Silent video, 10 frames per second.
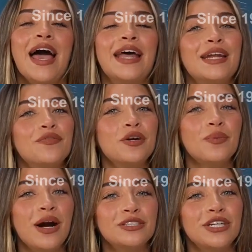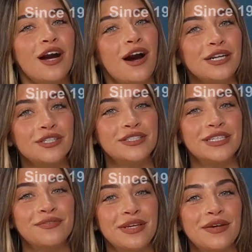And if you're watching on your
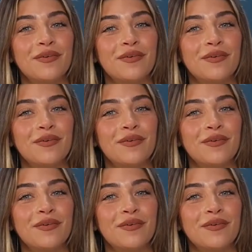TV,